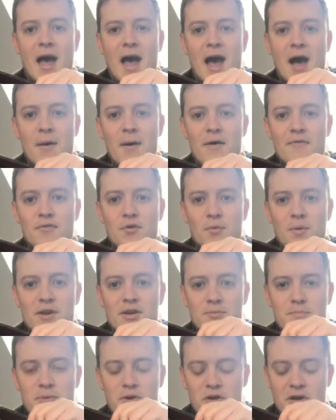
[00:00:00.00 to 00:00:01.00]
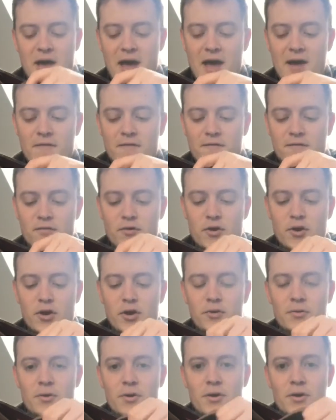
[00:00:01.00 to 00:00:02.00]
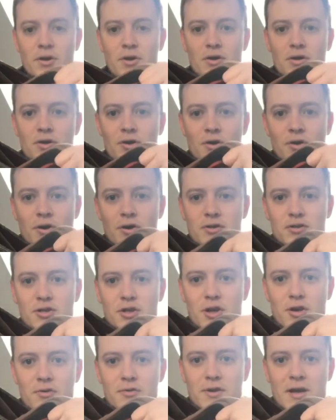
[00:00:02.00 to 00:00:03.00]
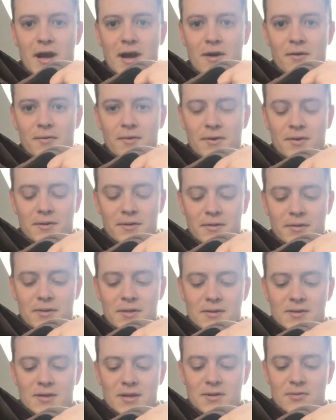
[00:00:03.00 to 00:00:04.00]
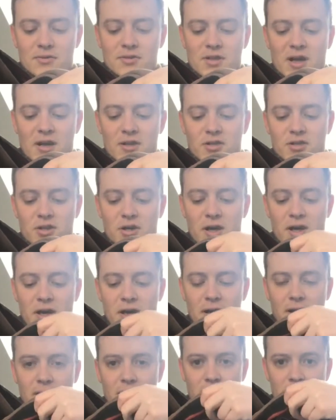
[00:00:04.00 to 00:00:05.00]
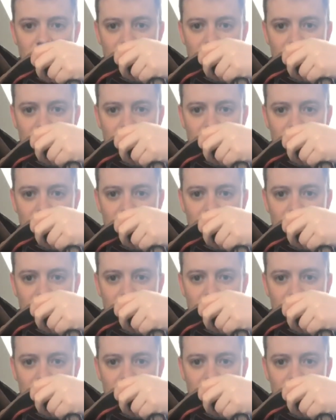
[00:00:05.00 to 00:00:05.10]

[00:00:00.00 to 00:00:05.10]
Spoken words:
However, when you put your head through, you're going to go down this little section here.